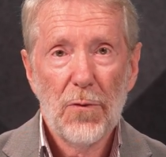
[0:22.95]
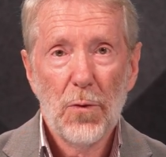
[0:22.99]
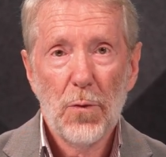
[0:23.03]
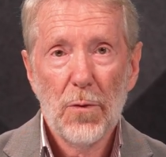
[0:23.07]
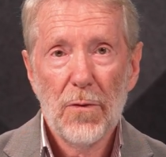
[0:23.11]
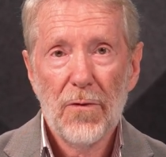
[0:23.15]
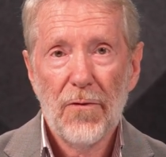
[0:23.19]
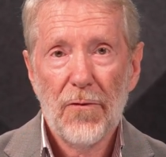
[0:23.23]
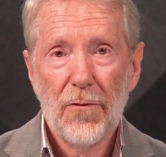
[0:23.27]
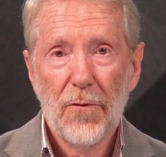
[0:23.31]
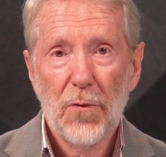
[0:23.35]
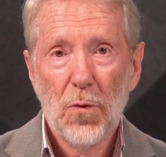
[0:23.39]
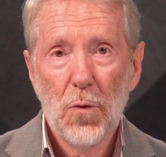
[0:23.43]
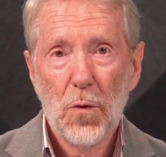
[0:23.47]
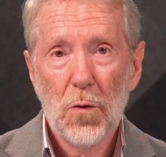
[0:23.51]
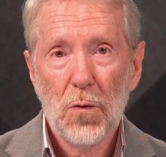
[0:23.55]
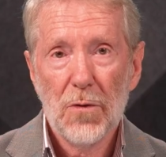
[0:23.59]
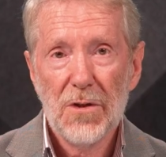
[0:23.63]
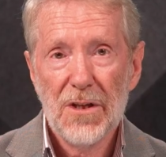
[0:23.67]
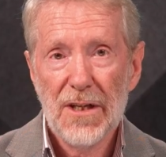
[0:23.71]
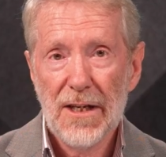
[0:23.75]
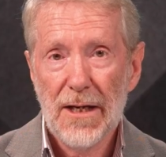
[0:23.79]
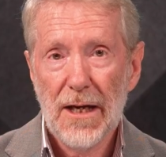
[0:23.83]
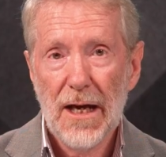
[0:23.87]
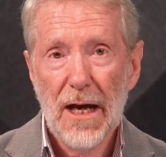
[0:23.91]
forward
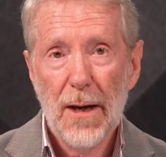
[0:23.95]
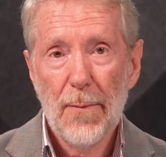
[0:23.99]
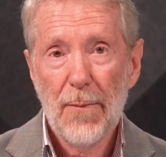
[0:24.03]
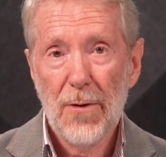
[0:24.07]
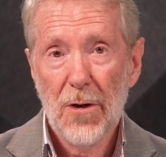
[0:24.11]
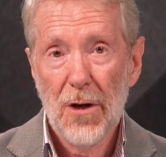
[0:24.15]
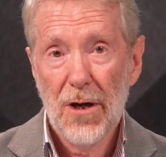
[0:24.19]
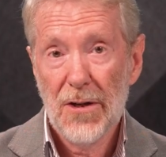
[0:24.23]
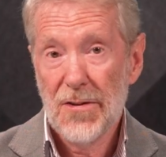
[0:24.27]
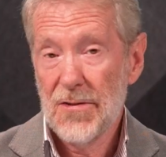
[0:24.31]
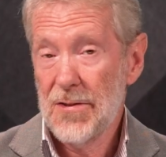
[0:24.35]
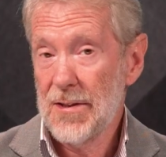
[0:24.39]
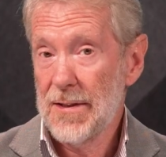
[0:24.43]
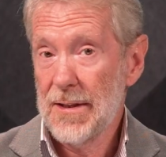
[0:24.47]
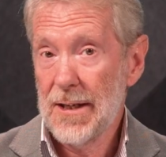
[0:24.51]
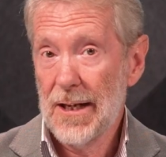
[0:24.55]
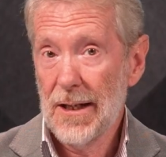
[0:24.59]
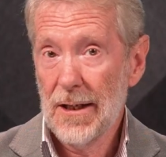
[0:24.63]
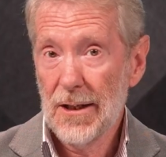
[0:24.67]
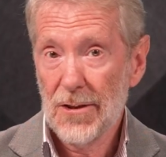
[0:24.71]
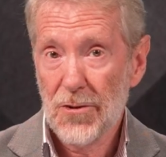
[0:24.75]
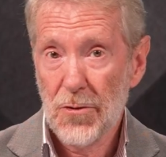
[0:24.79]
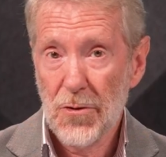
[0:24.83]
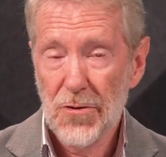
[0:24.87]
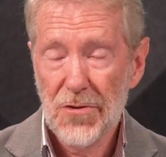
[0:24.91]
for decarbonising the
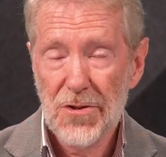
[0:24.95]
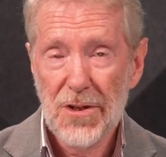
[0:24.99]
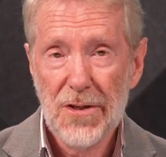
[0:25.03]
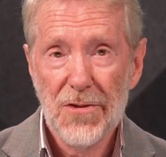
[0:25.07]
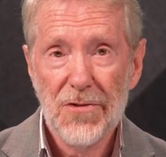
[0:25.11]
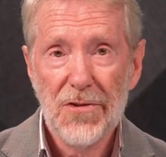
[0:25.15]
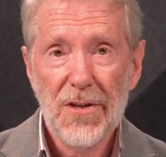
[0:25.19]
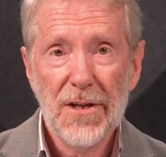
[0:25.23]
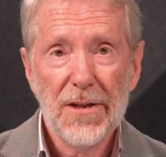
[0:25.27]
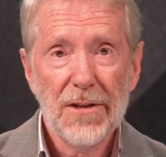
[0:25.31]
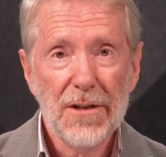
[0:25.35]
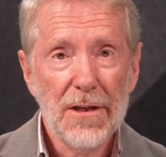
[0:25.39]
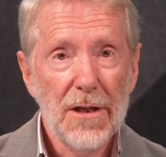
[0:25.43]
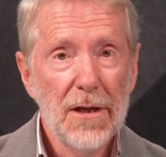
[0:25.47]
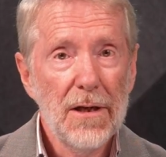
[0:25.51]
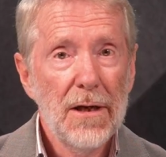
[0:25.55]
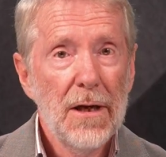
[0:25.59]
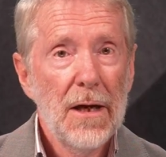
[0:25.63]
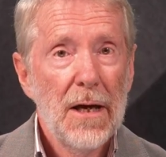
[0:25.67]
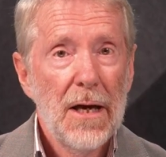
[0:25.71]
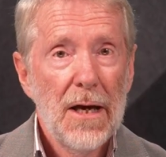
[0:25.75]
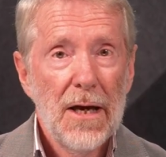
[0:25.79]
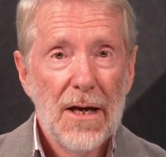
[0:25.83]
electricity sector